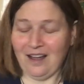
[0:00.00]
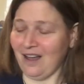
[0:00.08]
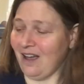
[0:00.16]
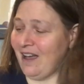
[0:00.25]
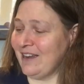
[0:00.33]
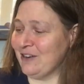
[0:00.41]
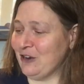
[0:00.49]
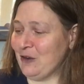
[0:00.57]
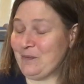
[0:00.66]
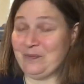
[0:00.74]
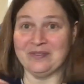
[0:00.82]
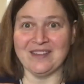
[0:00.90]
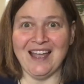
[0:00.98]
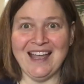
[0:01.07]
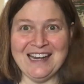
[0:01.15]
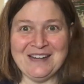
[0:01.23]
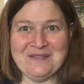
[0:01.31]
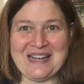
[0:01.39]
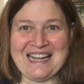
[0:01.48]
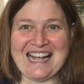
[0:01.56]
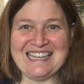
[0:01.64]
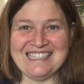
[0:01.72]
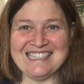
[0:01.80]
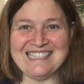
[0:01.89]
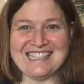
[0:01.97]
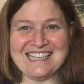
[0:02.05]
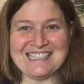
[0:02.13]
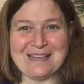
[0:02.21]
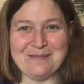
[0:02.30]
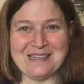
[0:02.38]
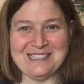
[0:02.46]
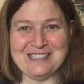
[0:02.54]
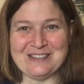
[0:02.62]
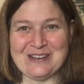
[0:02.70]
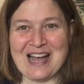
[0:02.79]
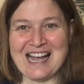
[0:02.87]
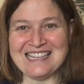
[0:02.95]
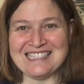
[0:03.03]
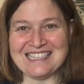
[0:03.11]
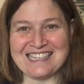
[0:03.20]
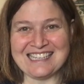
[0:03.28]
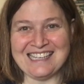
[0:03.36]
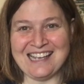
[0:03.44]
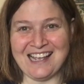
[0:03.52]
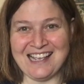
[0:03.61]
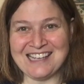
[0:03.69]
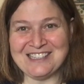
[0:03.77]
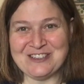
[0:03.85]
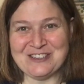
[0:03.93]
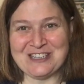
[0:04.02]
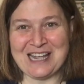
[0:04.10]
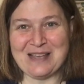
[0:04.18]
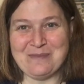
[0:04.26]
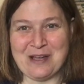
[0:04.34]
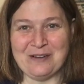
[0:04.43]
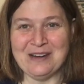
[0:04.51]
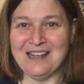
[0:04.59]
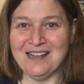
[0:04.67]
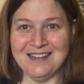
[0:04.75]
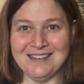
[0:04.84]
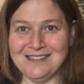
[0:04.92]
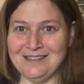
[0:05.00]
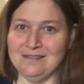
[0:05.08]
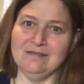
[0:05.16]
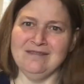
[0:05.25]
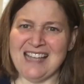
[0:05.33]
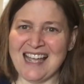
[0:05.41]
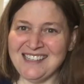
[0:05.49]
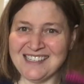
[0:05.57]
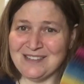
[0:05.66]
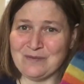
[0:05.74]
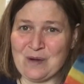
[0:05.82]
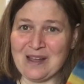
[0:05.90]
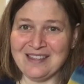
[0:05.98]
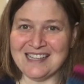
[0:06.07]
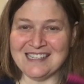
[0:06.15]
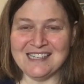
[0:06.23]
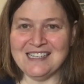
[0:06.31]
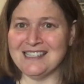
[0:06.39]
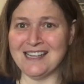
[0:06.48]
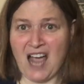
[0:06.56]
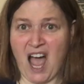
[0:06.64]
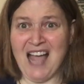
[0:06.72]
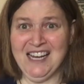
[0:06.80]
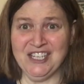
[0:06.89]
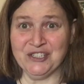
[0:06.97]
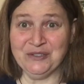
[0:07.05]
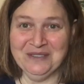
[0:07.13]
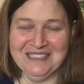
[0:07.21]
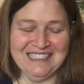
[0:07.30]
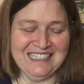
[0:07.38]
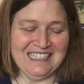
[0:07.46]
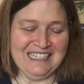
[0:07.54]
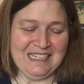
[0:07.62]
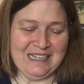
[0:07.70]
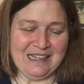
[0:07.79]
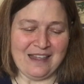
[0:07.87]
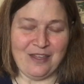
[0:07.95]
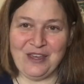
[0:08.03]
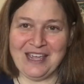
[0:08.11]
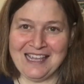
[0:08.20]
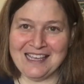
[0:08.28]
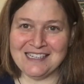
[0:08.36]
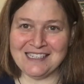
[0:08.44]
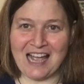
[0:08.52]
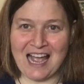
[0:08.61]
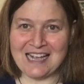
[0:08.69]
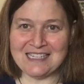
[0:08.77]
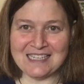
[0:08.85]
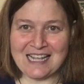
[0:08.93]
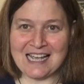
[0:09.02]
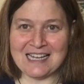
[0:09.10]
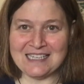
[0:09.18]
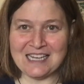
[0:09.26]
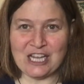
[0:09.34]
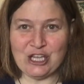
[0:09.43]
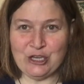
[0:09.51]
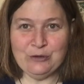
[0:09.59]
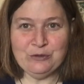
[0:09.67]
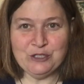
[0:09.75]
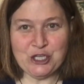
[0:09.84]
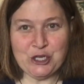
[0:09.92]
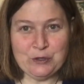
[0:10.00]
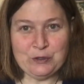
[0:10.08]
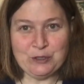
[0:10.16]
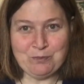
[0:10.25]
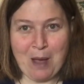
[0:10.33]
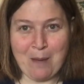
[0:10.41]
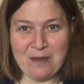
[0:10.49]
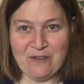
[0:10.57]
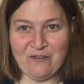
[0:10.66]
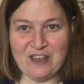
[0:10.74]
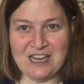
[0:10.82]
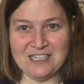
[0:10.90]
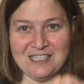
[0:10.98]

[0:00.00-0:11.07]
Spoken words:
I don't know. Anyway, I did say something to Isaac yesterday about Dad doesn't want these. And he said, I do. The thing is, Isaac has huge, huge puppy feet.